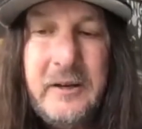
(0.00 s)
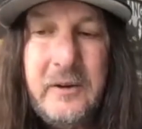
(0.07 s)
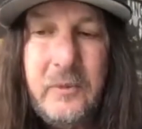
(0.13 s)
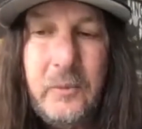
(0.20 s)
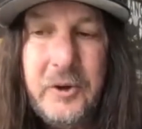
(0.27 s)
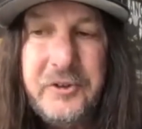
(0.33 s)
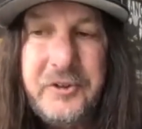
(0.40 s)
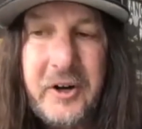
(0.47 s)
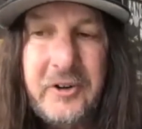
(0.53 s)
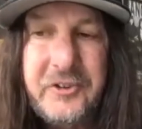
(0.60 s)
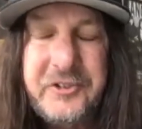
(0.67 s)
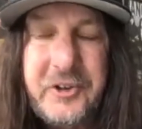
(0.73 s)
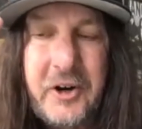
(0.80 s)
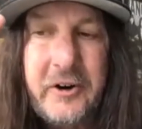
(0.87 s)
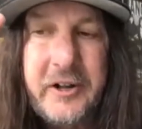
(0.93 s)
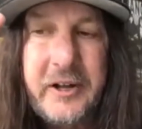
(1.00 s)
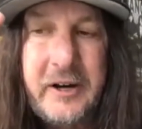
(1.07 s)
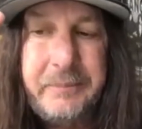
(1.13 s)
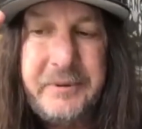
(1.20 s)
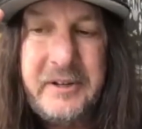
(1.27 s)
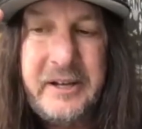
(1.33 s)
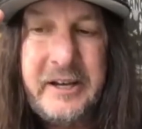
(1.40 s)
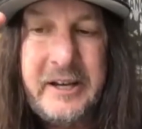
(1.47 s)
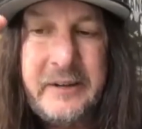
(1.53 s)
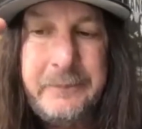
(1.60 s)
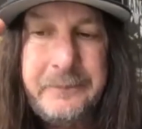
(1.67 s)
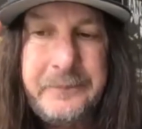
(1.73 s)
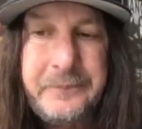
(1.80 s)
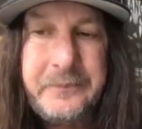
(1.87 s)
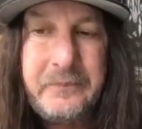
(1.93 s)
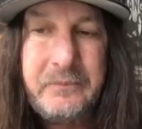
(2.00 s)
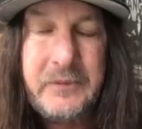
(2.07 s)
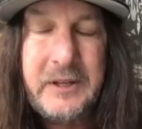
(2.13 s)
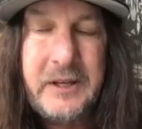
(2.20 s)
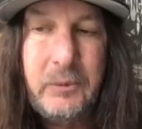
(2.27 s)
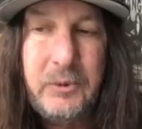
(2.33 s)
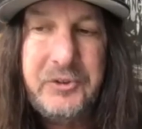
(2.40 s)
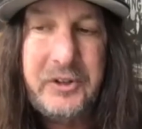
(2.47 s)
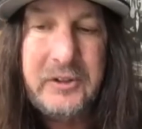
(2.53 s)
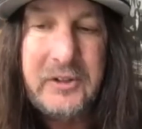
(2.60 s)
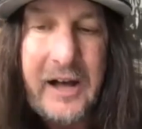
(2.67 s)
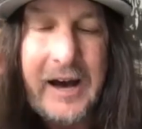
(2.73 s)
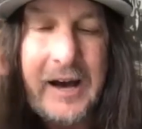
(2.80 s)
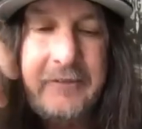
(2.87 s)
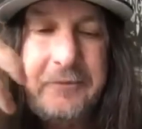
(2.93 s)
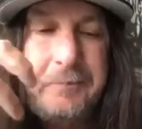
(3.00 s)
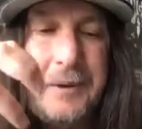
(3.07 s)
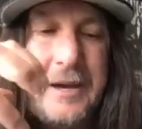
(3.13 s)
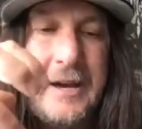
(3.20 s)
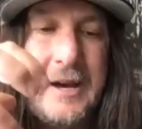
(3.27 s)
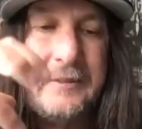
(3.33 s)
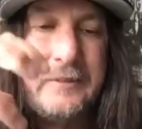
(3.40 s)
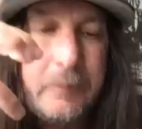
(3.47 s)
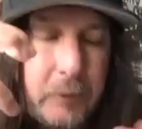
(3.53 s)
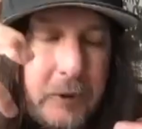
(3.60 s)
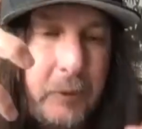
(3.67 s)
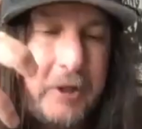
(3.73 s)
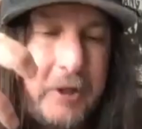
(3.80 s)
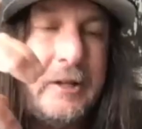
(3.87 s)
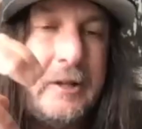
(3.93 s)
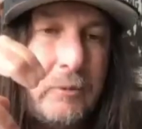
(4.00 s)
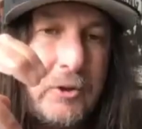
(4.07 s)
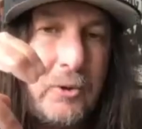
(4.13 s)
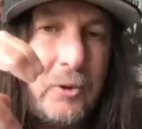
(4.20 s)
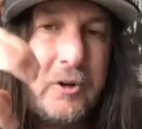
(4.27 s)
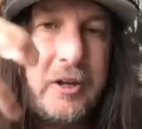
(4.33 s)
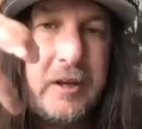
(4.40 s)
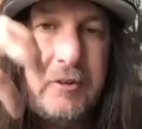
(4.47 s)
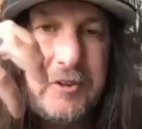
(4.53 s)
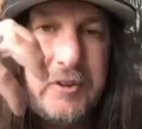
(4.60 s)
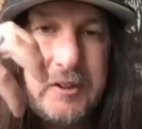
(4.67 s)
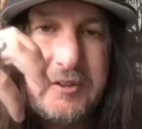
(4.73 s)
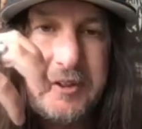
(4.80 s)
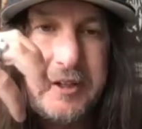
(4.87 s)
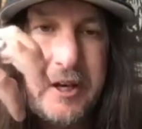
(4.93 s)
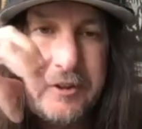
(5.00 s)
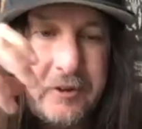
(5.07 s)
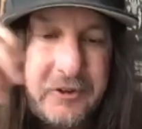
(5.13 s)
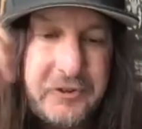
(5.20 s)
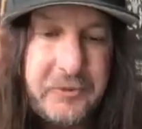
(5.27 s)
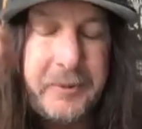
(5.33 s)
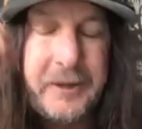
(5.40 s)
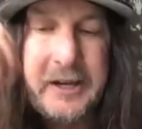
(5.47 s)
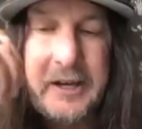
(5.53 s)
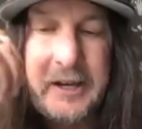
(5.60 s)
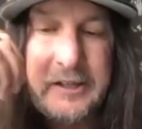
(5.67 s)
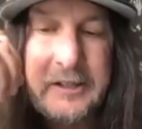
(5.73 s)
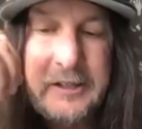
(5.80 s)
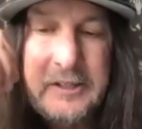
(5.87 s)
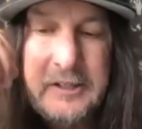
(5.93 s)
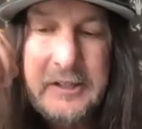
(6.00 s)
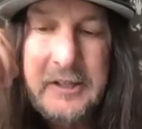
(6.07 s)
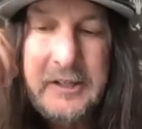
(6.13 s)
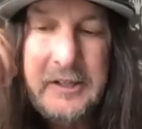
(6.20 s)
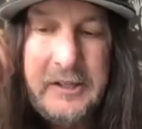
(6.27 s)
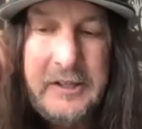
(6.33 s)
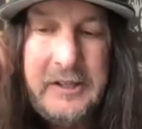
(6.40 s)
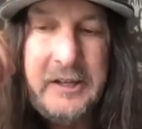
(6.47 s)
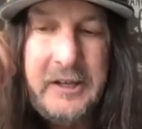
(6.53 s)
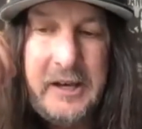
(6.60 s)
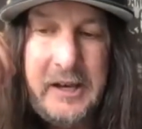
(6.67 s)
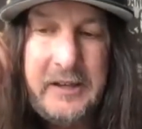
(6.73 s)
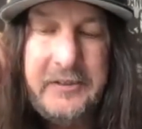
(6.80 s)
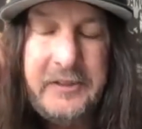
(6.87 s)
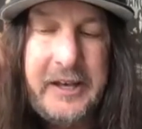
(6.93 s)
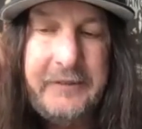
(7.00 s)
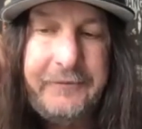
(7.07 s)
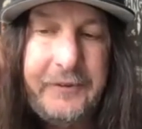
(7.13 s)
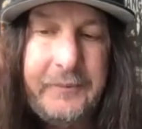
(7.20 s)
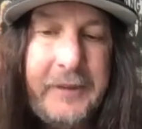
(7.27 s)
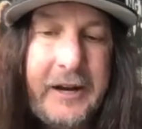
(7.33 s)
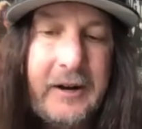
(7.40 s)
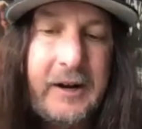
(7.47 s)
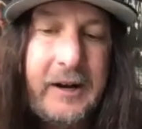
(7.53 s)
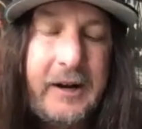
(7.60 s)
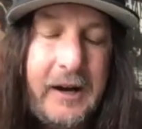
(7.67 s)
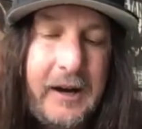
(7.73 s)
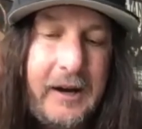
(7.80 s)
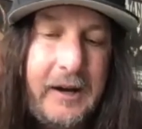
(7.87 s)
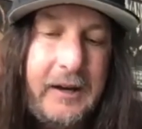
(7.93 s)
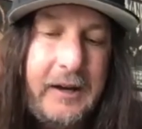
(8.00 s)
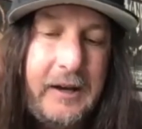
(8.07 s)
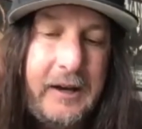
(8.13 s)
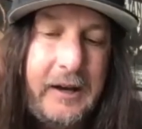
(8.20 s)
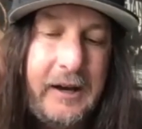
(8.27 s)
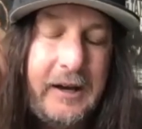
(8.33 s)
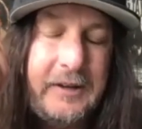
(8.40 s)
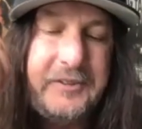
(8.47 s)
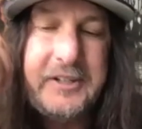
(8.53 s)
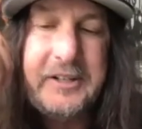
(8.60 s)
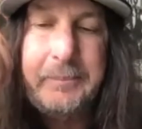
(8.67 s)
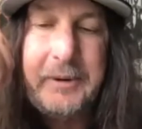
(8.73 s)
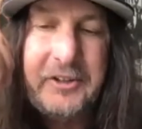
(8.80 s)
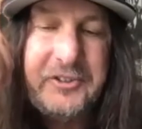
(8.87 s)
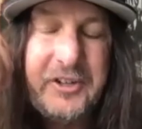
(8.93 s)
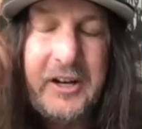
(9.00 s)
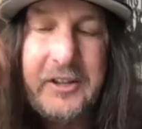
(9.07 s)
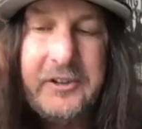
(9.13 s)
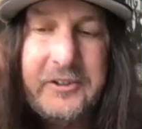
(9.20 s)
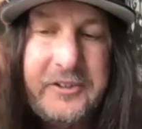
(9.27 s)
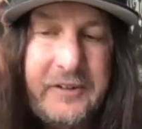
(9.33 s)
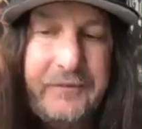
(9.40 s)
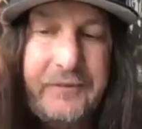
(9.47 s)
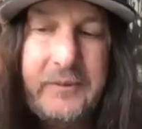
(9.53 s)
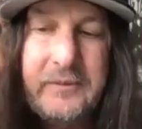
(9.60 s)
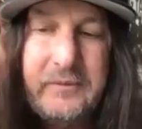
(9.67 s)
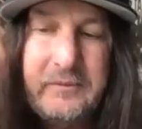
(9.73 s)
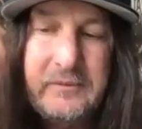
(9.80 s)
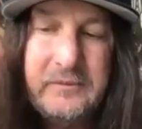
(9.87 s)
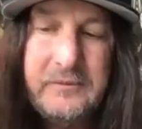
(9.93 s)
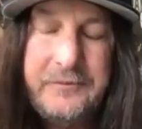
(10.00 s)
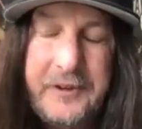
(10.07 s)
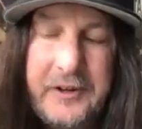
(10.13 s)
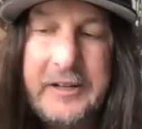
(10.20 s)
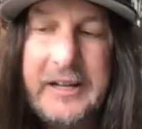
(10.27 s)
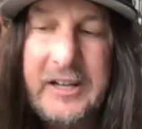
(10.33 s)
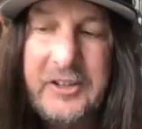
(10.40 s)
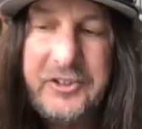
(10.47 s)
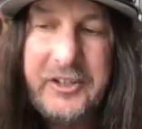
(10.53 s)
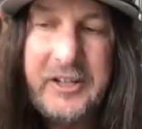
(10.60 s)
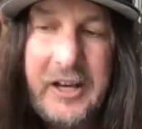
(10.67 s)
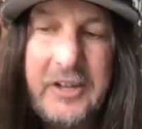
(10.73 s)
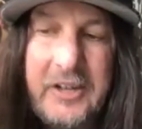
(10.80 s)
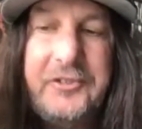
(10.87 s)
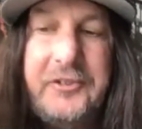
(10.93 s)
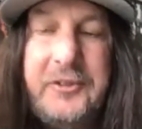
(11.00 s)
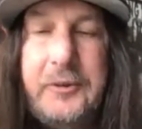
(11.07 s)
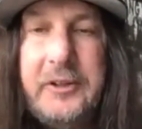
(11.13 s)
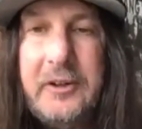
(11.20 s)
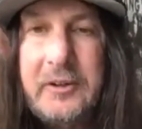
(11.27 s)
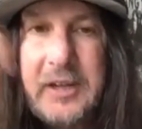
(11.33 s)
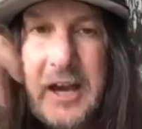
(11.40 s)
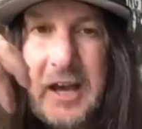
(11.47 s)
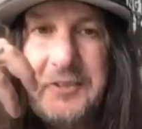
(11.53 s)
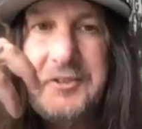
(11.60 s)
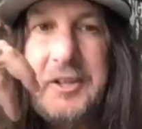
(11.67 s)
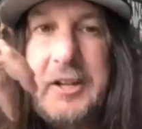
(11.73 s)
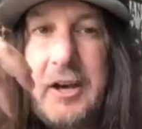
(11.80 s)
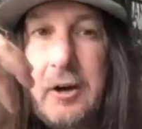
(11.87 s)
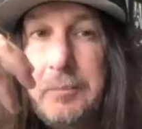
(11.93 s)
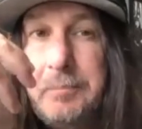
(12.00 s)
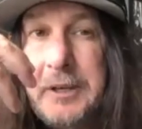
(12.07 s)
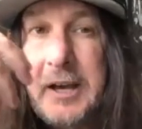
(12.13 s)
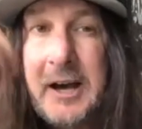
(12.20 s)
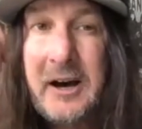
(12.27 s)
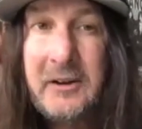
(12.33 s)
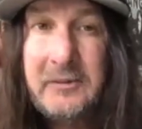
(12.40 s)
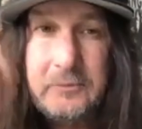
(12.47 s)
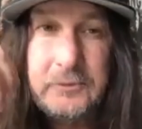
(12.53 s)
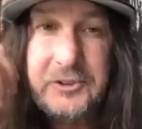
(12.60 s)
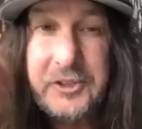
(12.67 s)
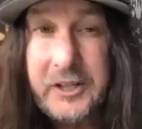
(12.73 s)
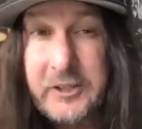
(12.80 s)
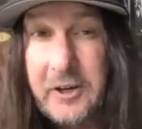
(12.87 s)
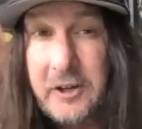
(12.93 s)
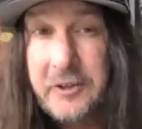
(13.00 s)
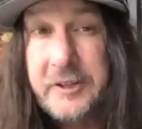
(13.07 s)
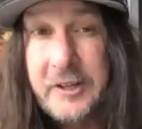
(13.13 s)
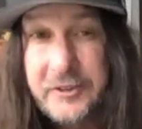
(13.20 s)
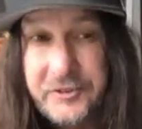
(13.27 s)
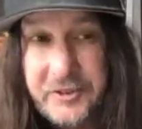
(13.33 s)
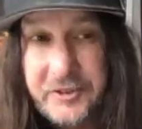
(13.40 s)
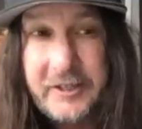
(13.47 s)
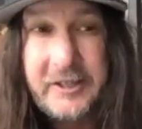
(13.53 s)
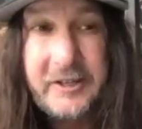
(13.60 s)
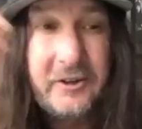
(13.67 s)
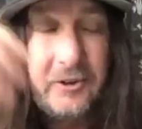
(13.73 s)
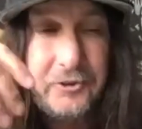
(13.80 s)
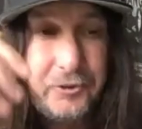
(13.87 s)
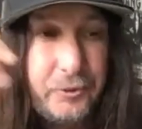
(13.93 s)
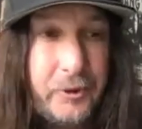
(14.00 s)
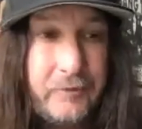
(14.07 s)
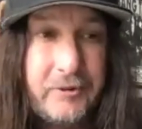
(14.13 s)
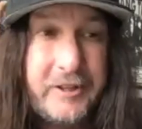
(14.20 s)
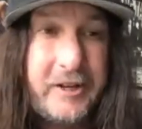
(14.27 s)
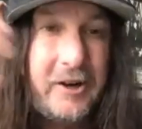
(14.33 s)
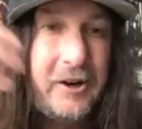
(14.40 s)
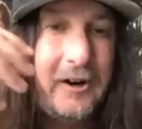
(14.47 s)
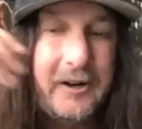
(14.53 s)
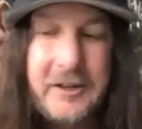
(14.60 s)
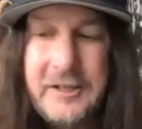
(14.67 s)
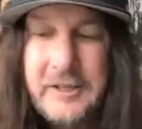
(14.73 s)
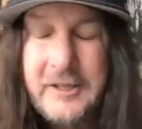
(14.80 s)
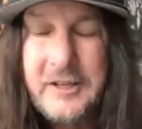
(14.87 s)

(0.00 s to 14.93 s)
It was our startup. And it was a live band. We went in and recorded everything together as a band. And then from there, I did a bunch of other different variation kind of studio cats that helped me out, which I call the Unsung Heroes, whoever they are.